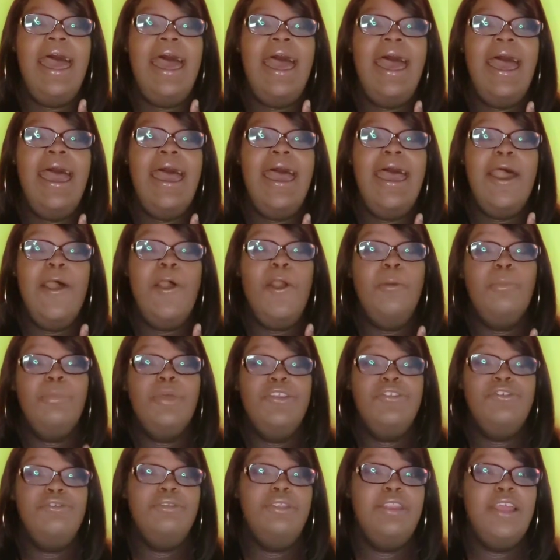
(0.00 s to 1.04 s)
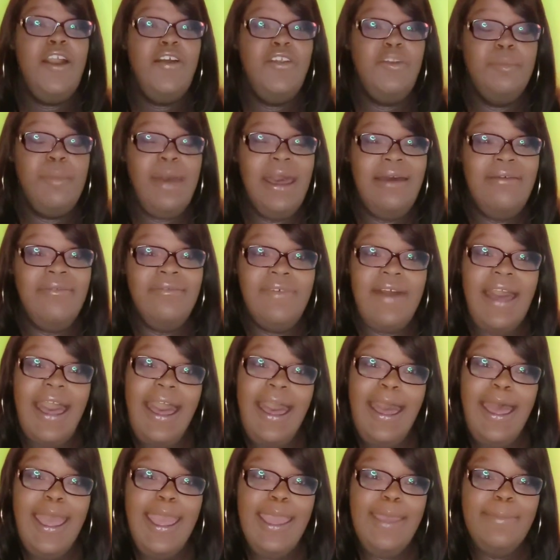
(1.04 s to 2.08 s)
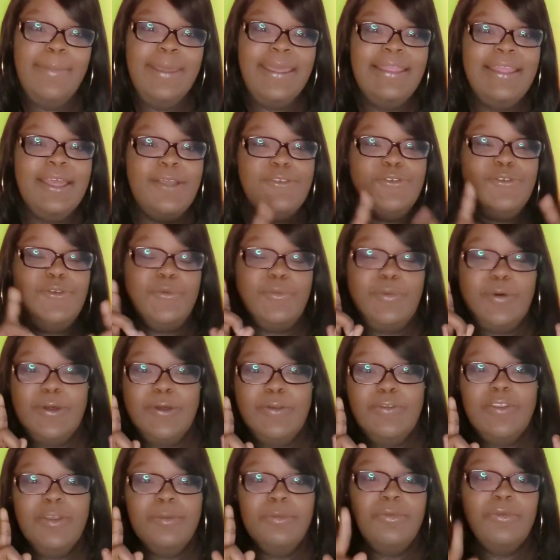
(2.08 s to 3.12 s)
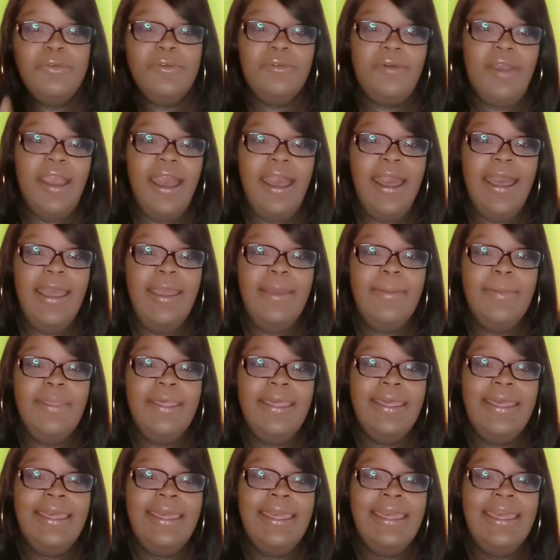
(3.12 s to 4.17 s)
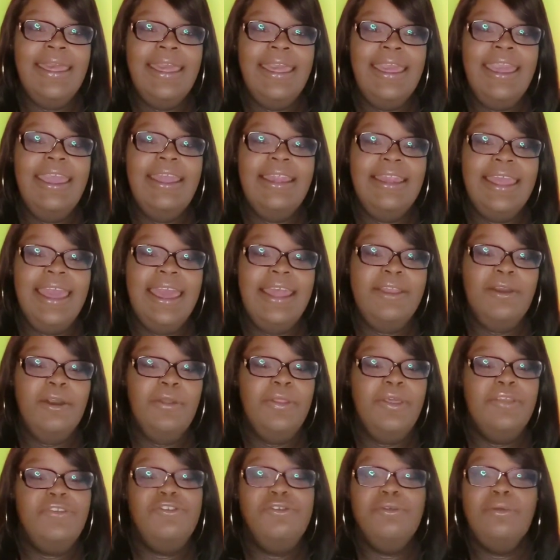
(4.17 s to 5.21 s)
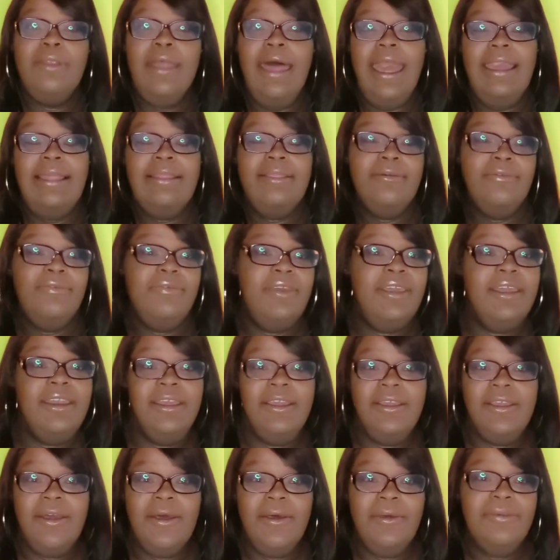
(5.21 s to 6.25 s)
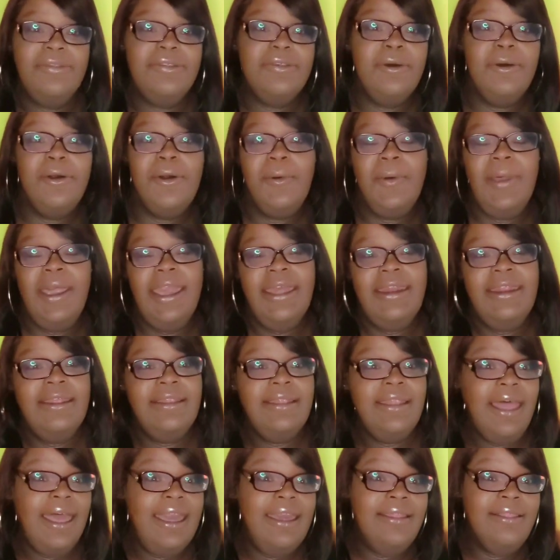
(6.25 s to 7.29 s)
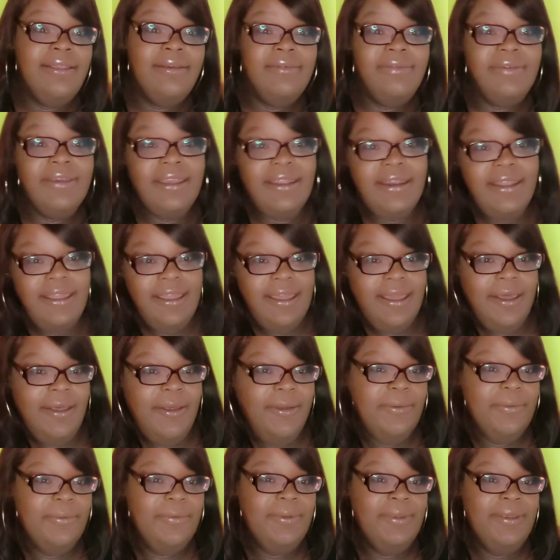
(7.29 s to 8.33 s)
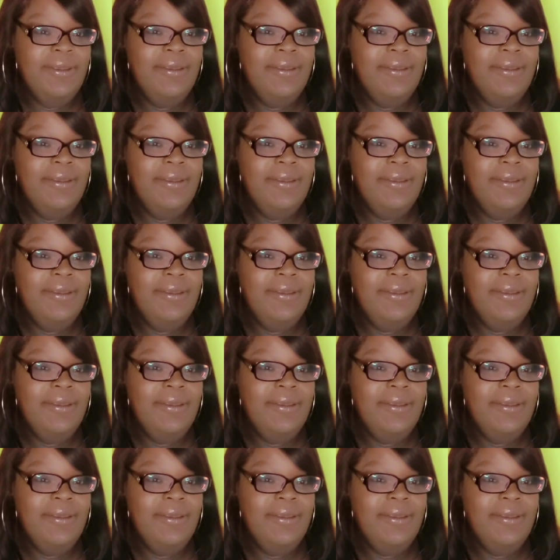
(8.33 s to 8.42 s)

I hope that you love my vibe and that you will subscribe. And now I know that you like the video, so go ahead and like the video.